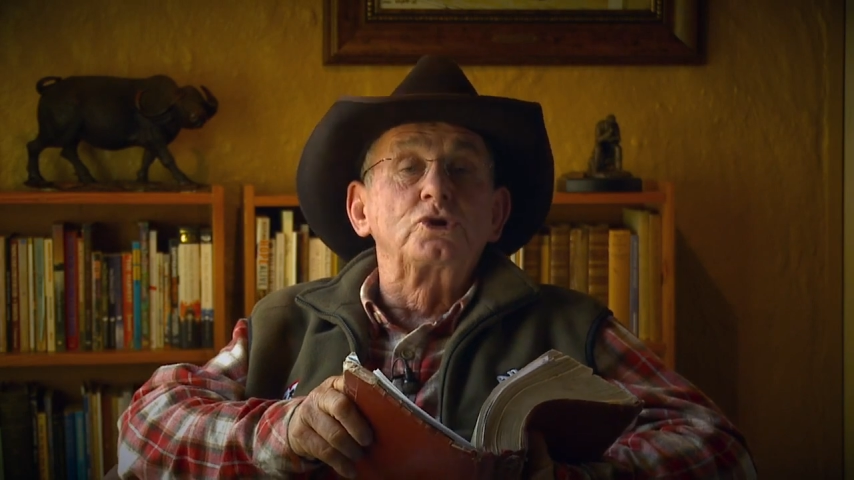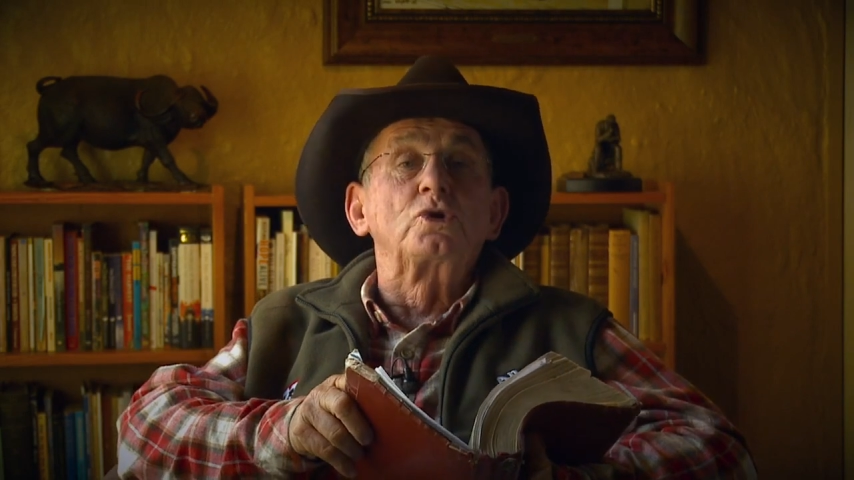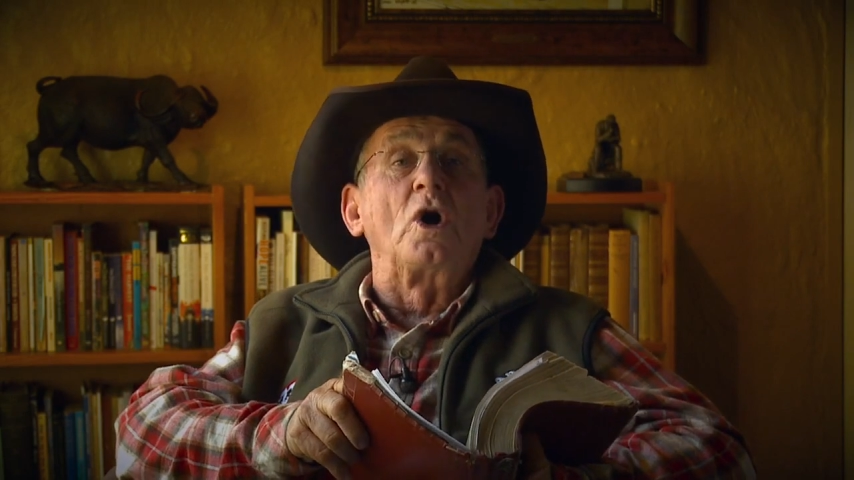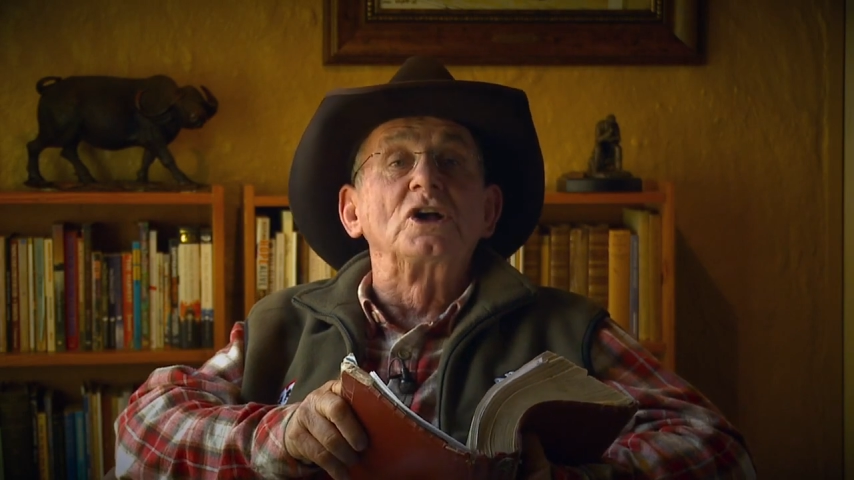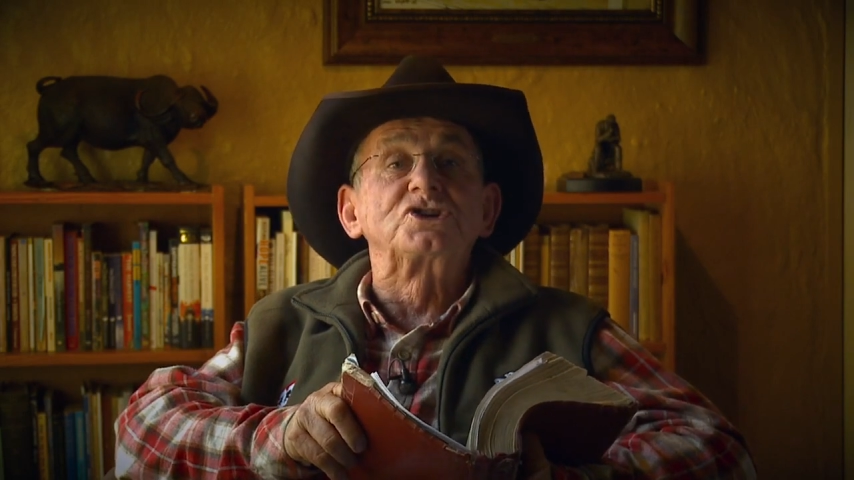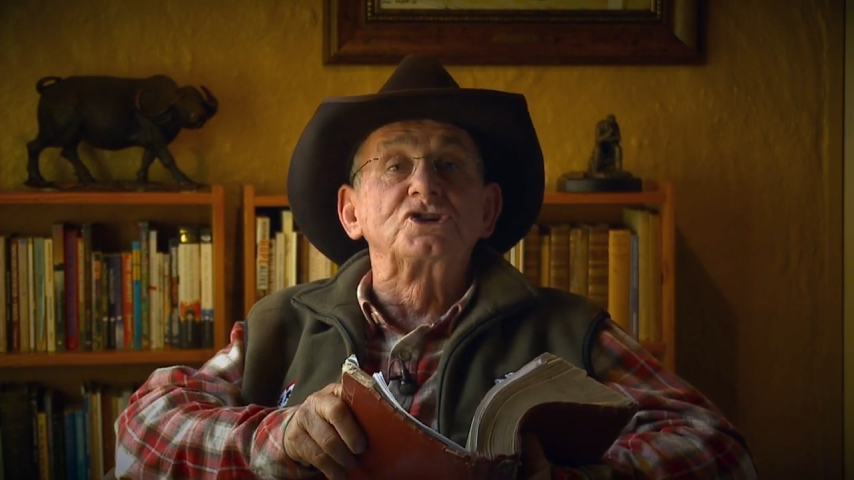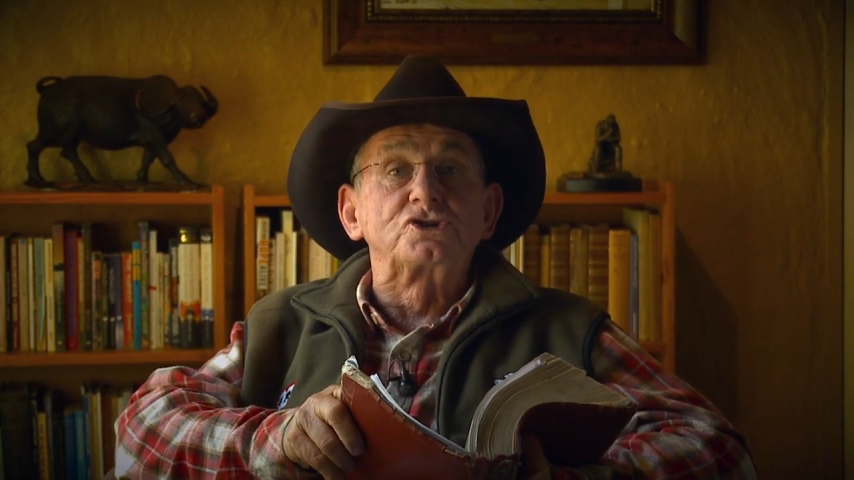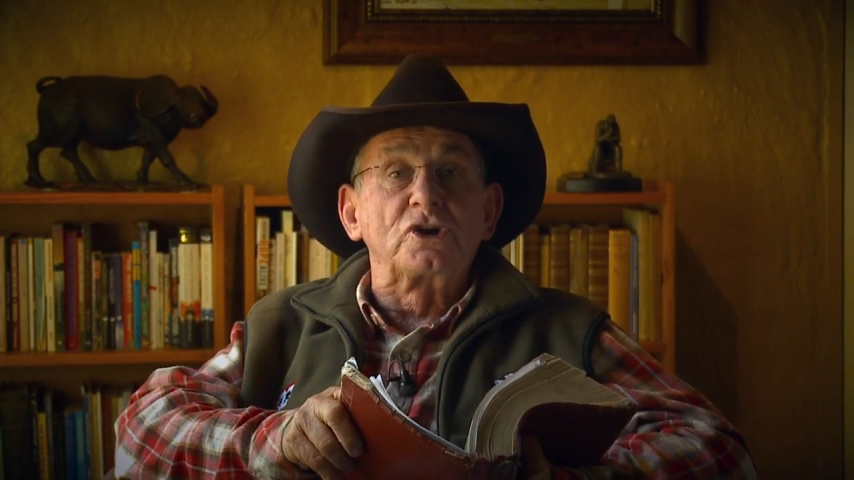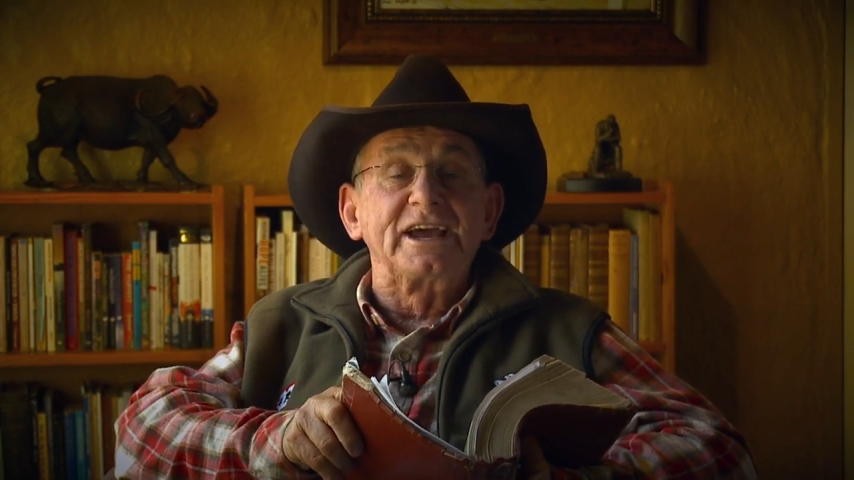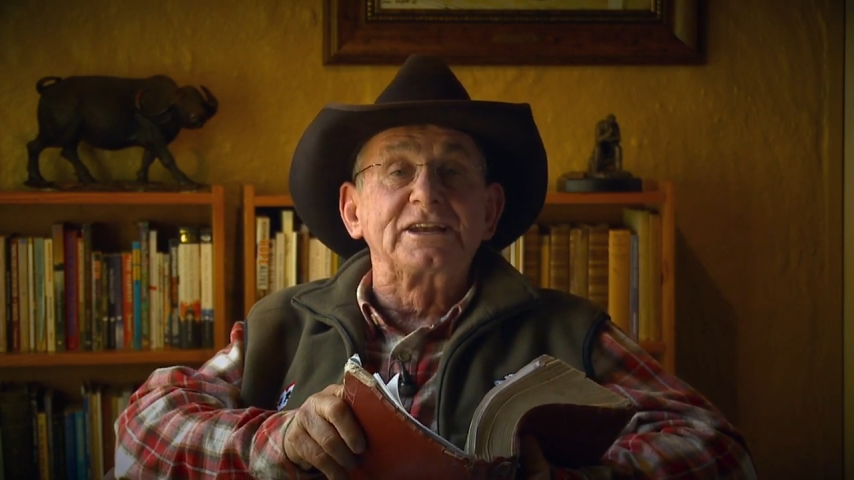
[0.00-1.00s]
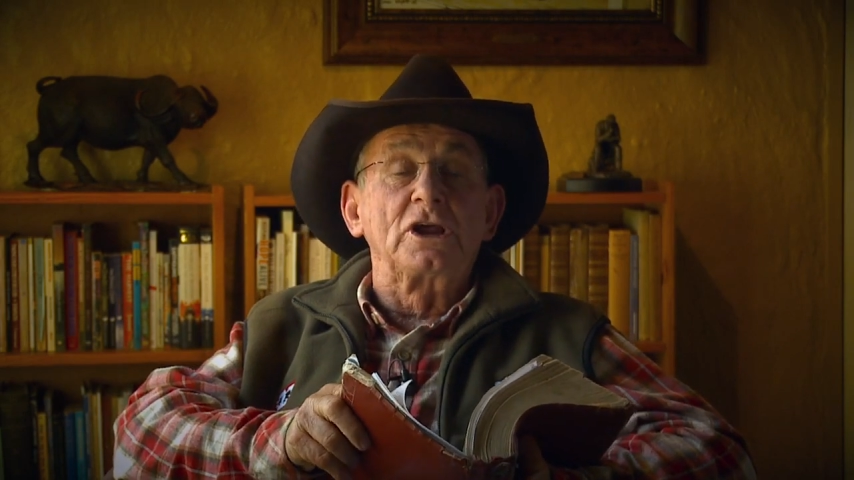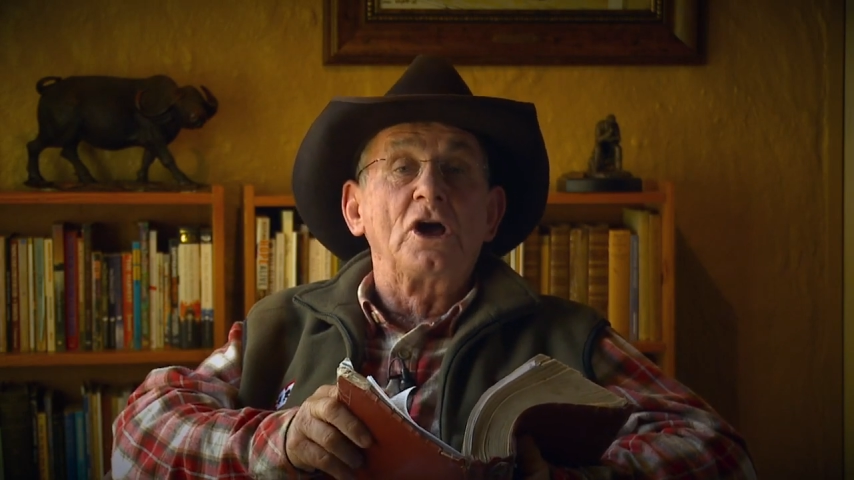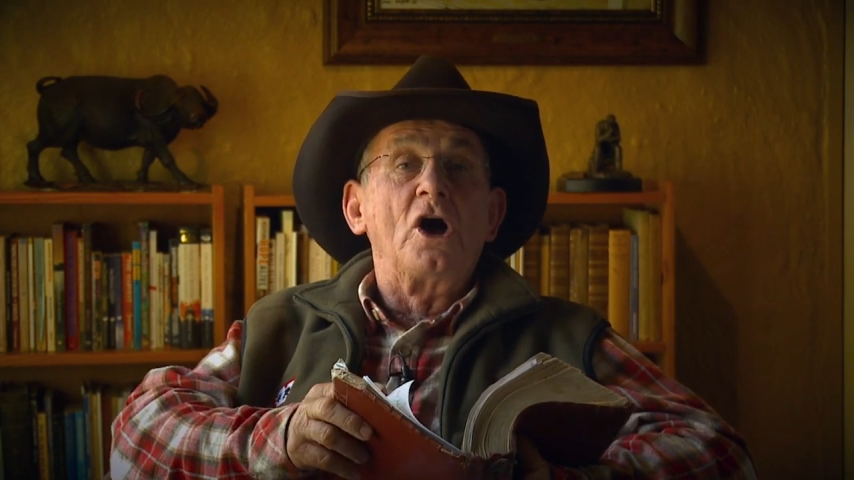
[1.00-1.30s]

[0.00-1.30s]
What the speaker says: to concentrate